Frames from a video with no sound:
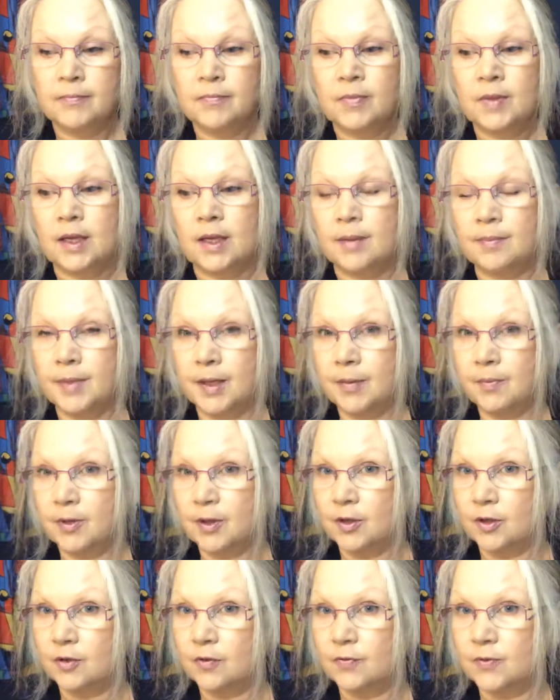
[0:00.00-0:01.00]
and maybe
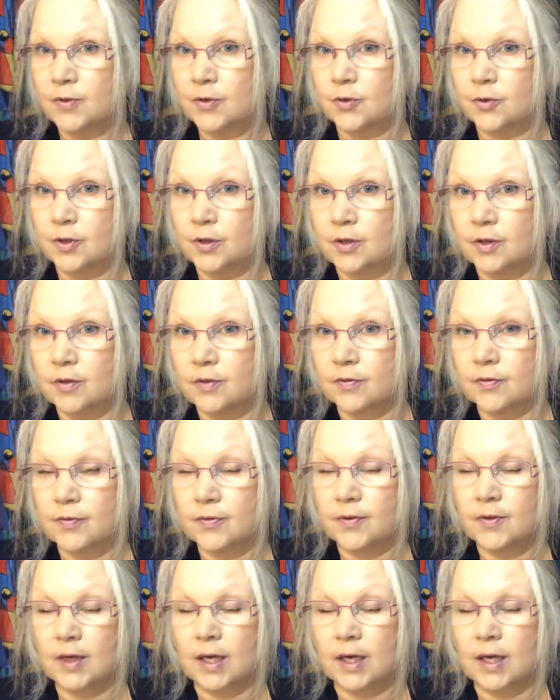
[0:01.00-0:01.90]
you've sort of,